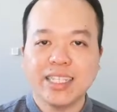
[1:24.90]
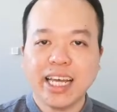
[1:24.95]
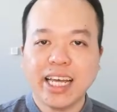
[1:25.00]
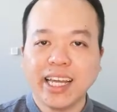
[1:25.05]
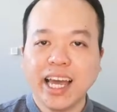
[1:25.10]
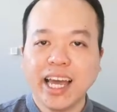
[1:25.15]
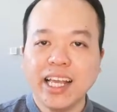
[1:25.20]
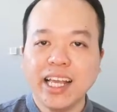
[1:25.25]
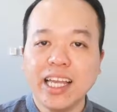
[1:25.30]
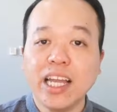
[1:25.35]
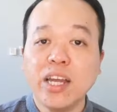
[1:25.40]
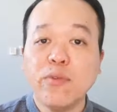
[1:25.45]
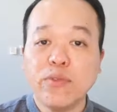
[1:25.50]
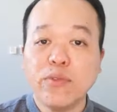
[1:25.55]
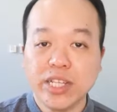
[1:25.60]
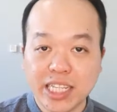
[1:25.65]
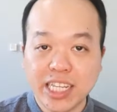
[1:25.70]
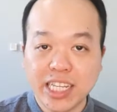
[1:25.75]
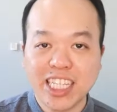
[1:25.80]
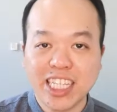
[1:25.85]
second
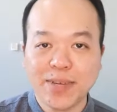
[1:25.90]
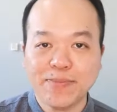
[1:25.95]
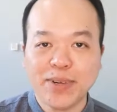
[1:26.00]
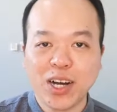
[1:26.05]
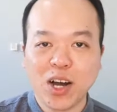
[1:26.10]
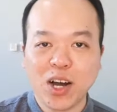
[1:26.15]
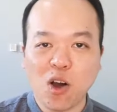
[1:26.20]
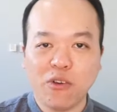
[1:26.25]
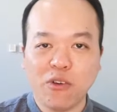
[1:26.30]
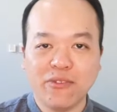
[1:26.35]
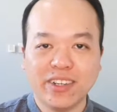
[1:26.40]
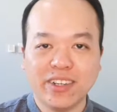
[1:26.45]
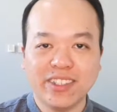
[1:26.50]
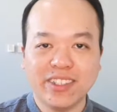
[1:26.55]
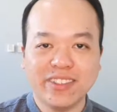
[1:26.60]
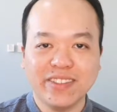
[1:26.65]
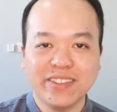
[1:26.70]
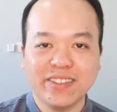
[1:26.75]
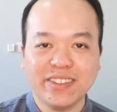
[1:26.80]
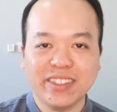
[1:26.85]
irresistible
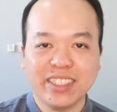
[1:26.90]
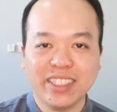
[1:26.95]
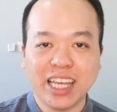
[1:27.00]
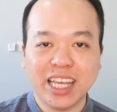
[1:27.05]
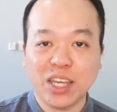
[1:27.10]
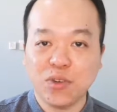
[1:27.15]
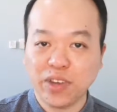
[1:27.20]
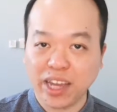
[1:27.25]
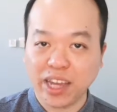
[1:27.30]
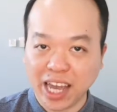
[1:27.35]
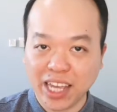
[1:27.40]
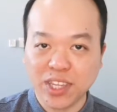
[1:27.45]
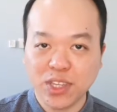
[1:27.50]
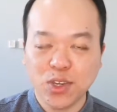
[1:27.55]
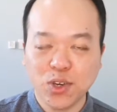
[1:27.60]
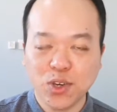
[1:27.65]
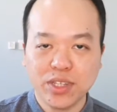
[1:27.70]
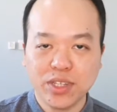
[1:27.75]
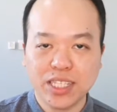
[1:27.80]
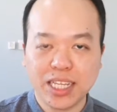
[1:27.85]
offer that you can
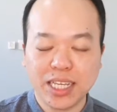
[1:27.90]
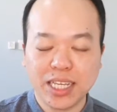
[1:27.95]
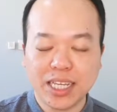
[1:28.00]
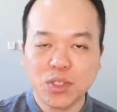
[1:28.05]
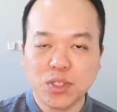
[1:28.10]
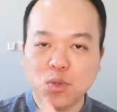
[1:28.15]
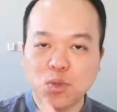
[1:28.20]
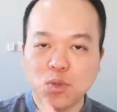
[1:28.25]
use is